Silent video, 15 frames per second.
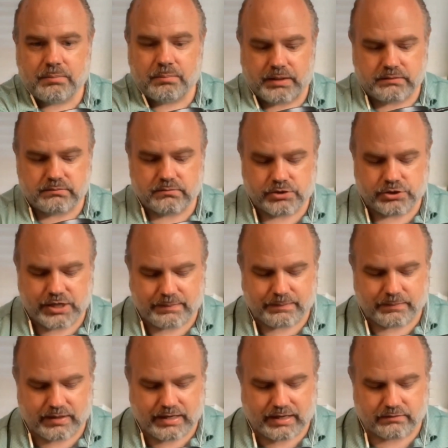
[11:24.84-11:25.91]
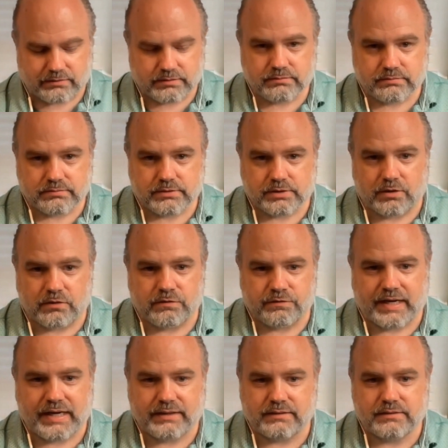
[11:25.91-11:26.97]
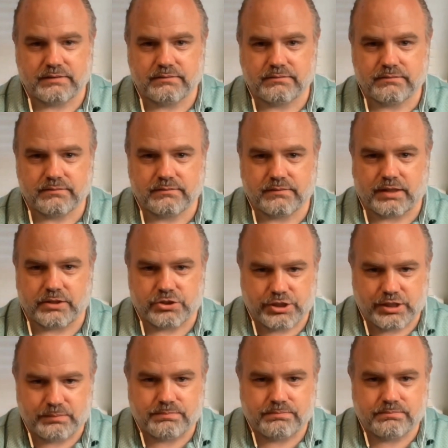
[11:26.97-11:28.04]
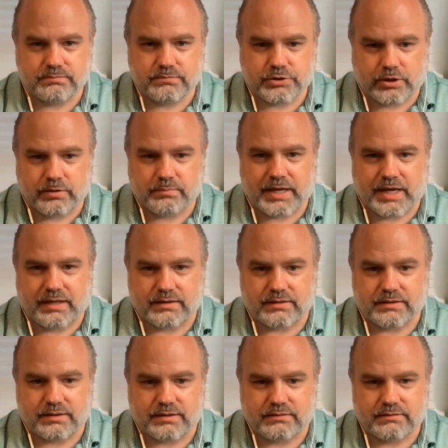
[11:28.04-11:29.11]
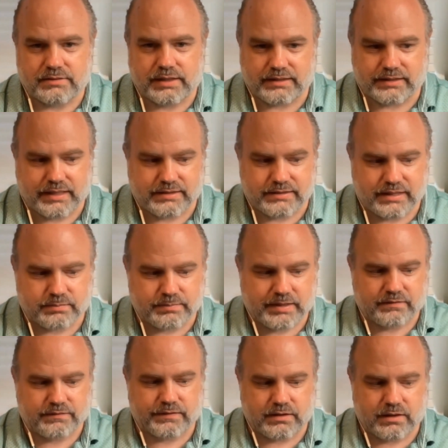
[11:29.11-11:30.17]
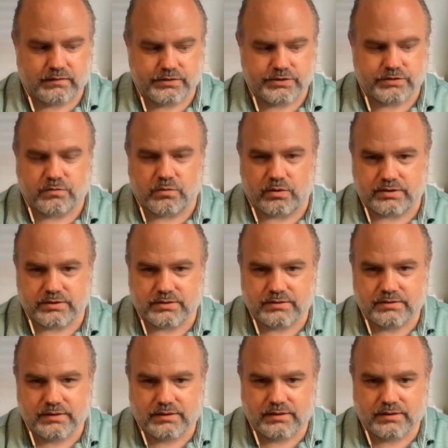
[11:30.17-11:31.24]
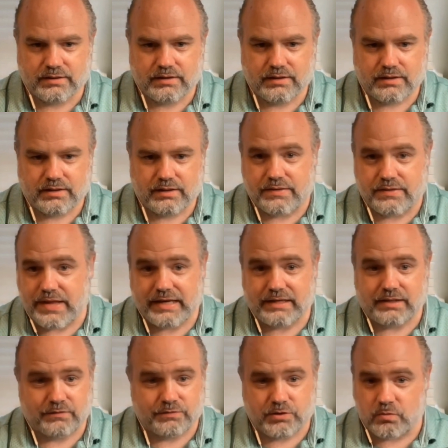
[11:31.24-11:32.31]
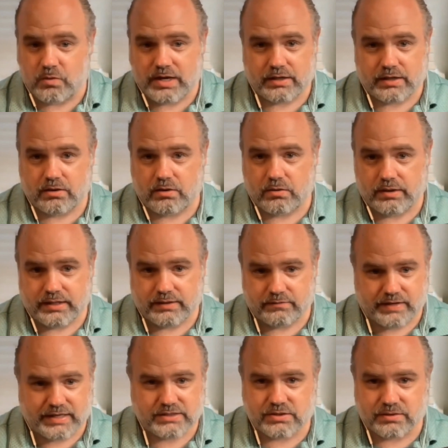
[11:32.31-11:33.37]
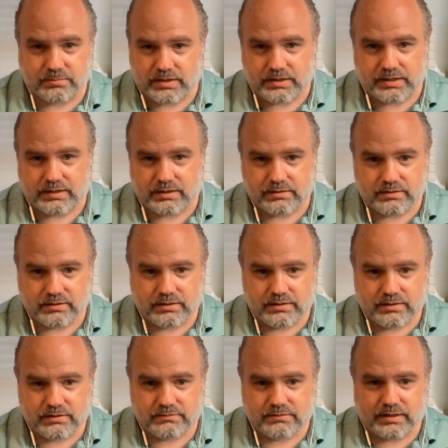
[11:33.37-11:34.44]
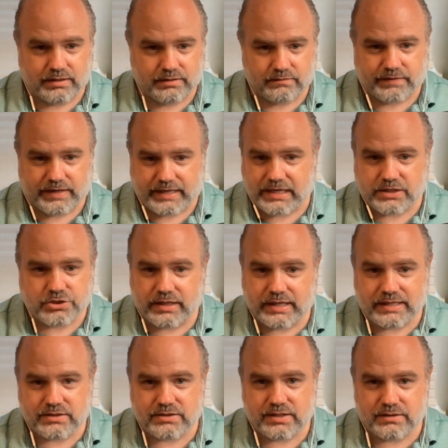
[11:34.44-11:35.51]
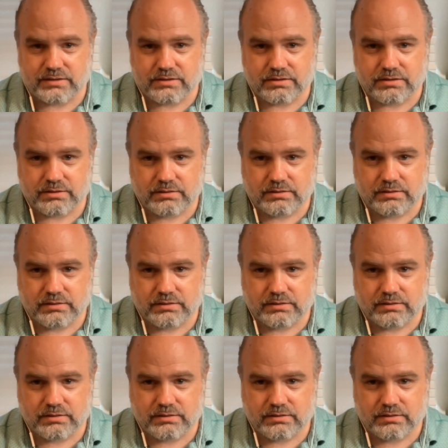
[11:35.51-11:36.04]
But shop around. Go find a cheap term policy to get that death benefit coverage in force. And then if you want to go and invest some money in the financial assets